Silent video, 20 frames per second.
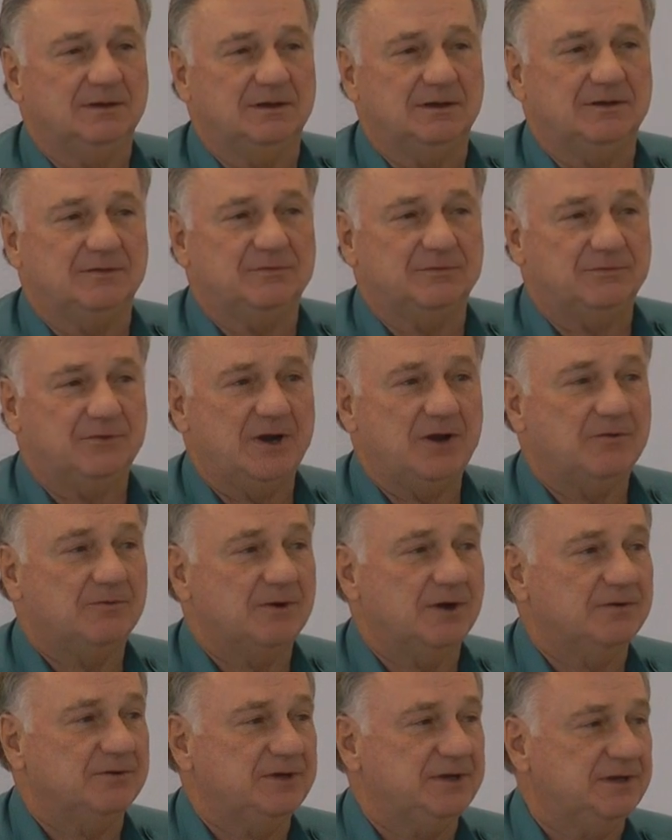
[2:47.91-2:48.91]
of
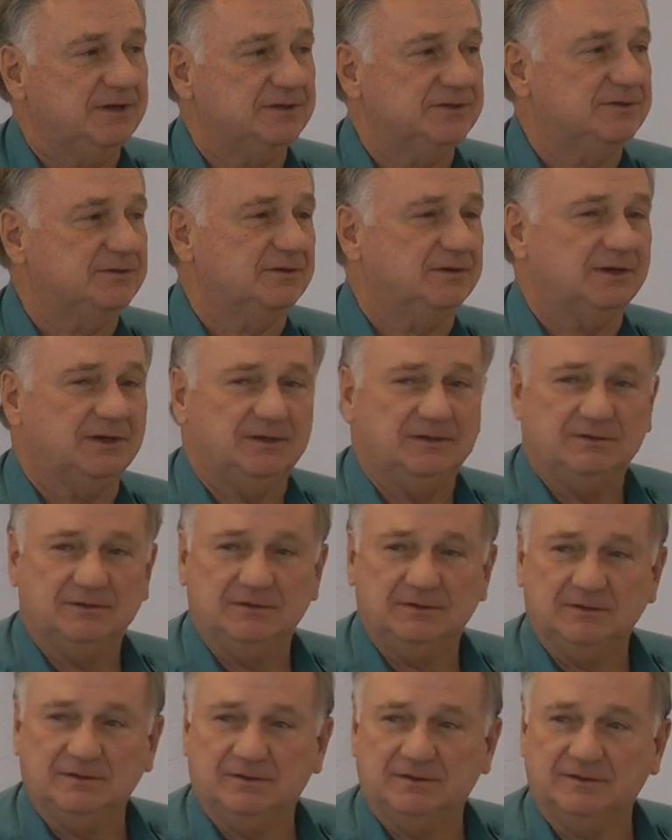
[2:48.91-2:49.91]
railroad history
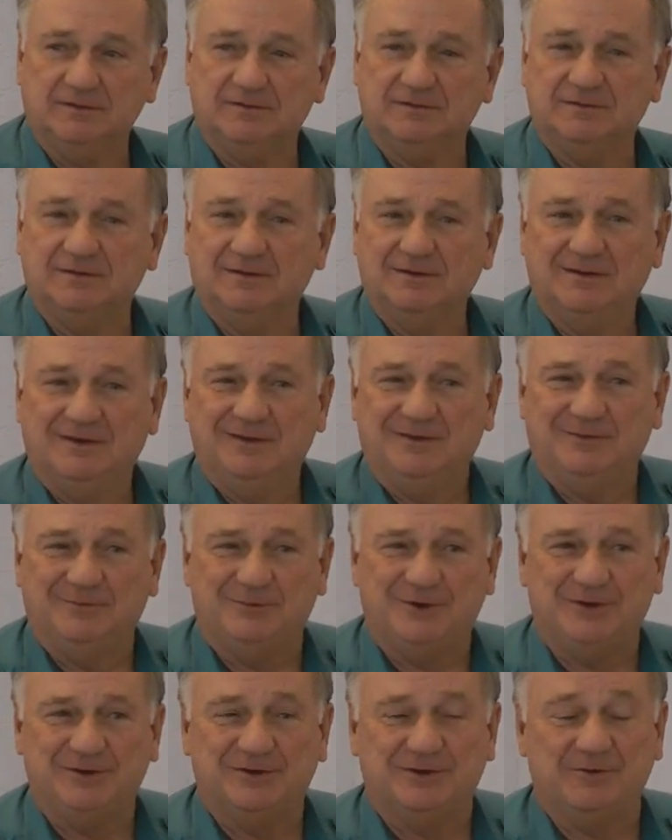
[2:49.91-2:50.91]
is
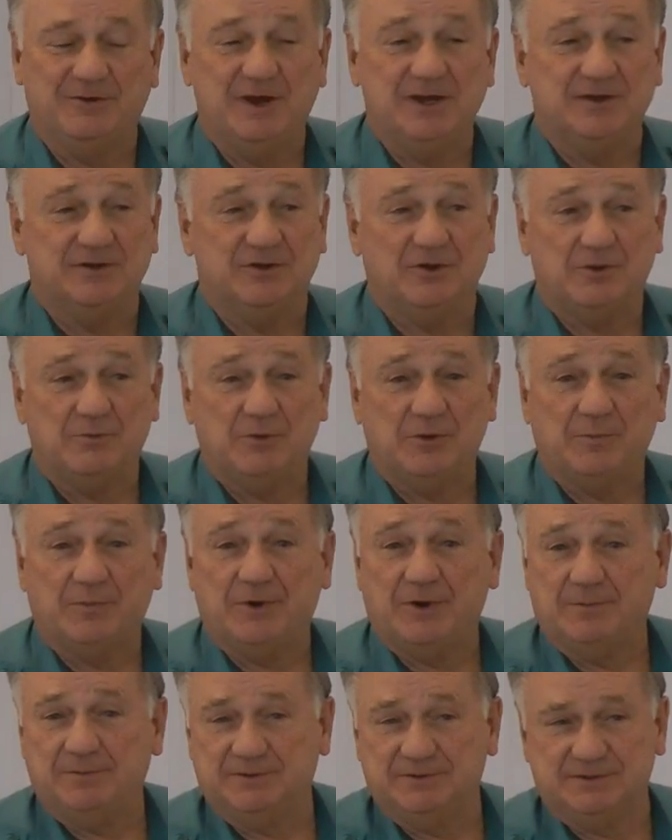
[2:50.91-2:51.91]
one of the great noble
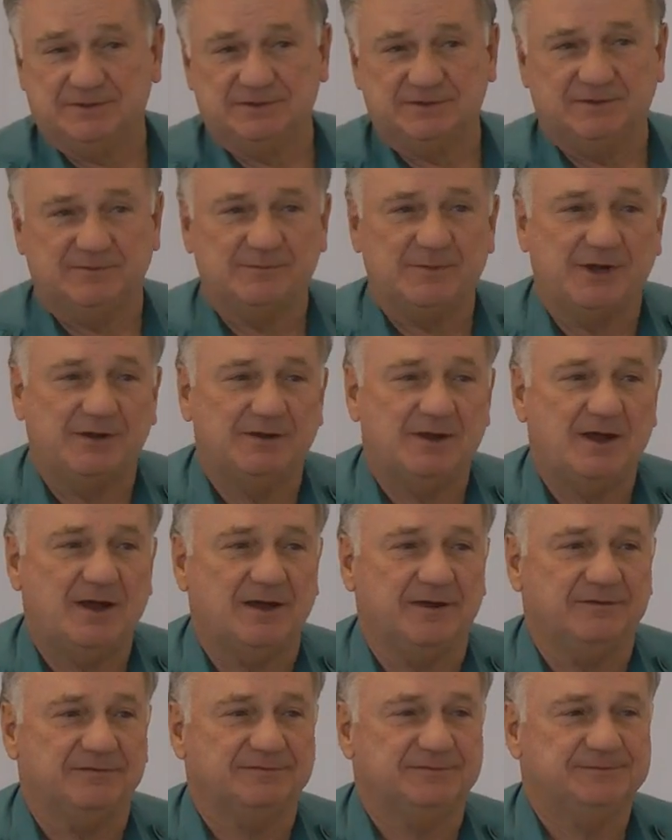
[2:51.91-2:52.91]
purposes of my
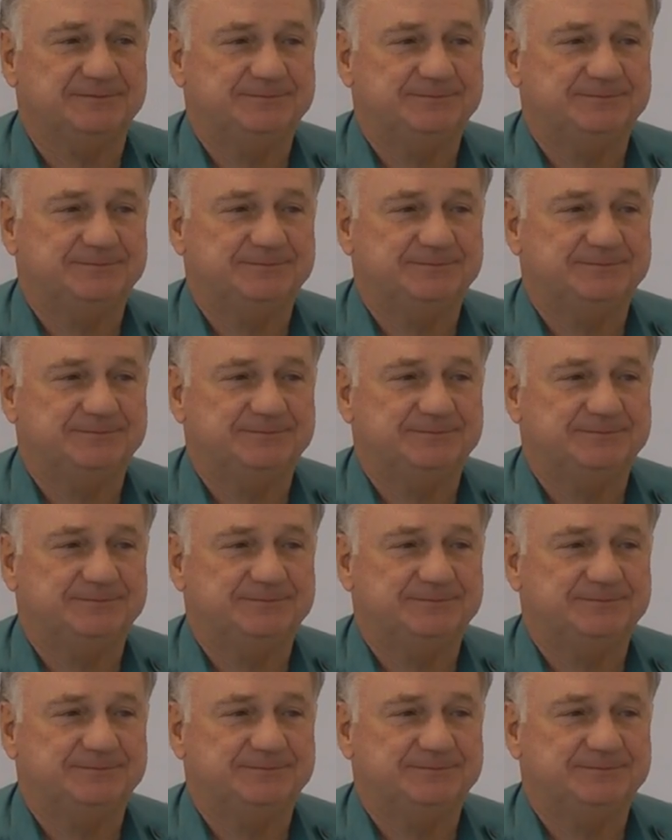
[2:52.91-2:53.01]
life.